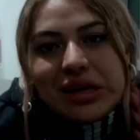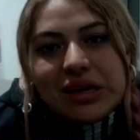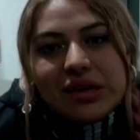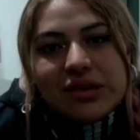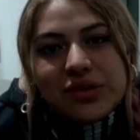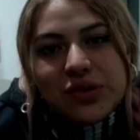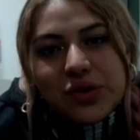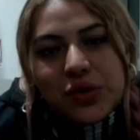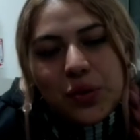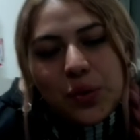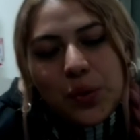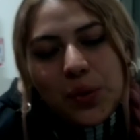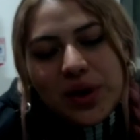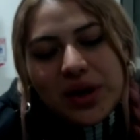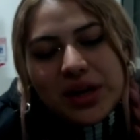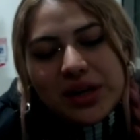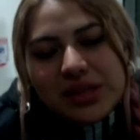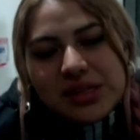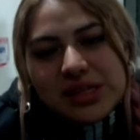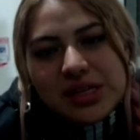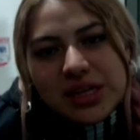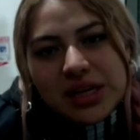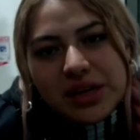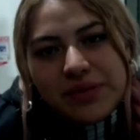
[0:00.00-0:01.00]
So what I
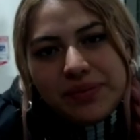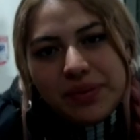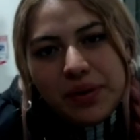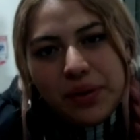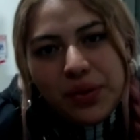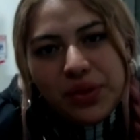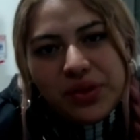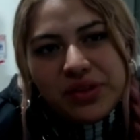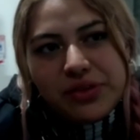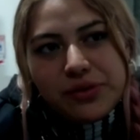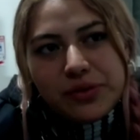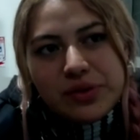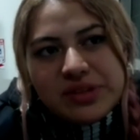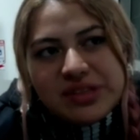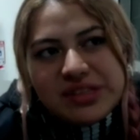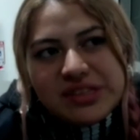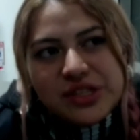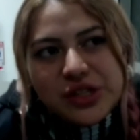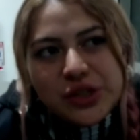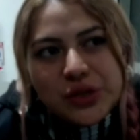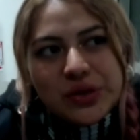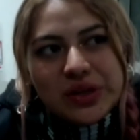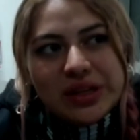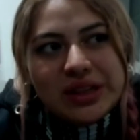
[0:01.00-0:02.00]
think about the
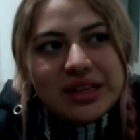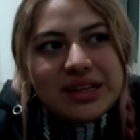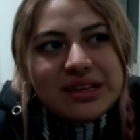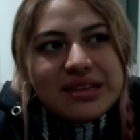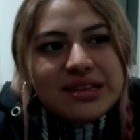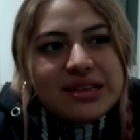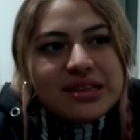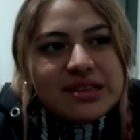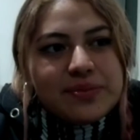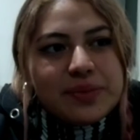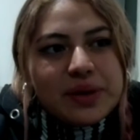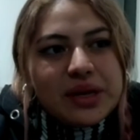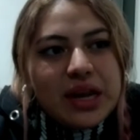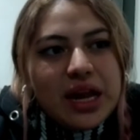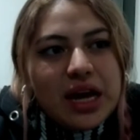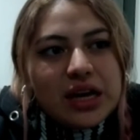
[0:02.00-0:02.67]
traditional assessment,